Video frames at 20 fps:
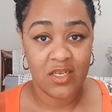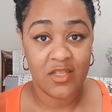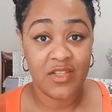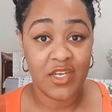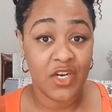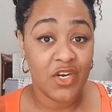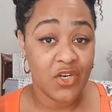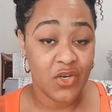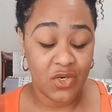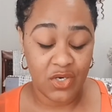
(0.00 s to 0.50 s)

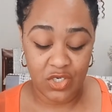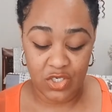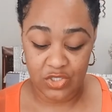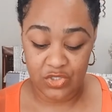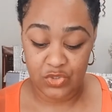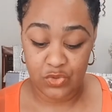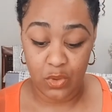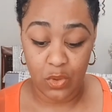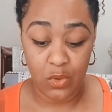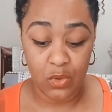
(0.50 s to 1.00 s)
They're going to
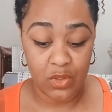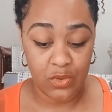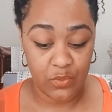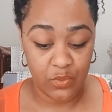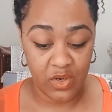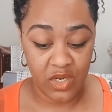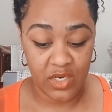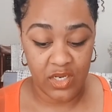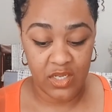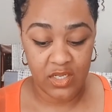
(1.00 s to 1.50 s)
control and
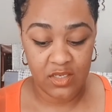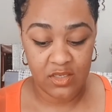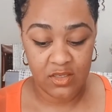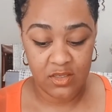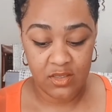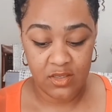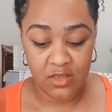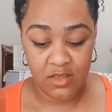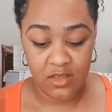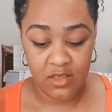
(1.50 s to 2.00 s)
run
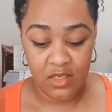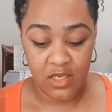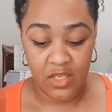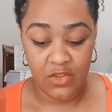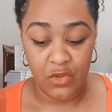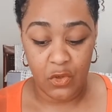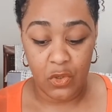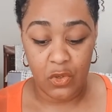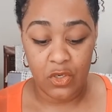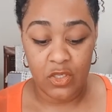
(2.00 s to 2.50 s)
it.
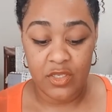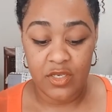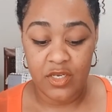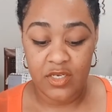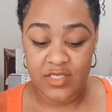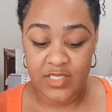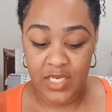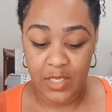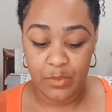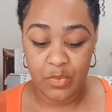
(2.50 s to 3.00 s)
In the early
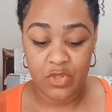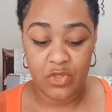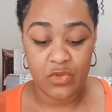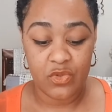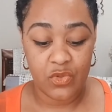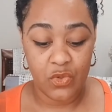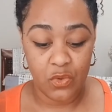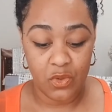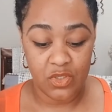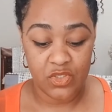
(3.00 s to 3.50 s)
example, the
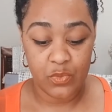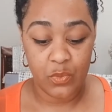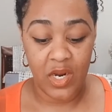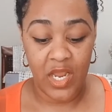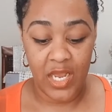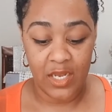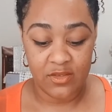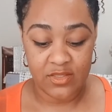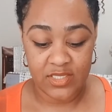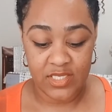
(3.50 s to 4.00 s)
thorns were
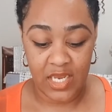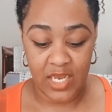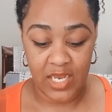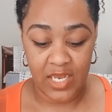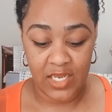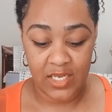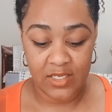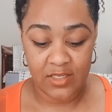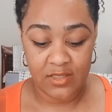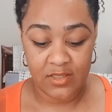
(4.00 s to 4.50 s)

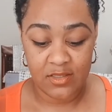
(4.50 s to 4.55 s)
outside.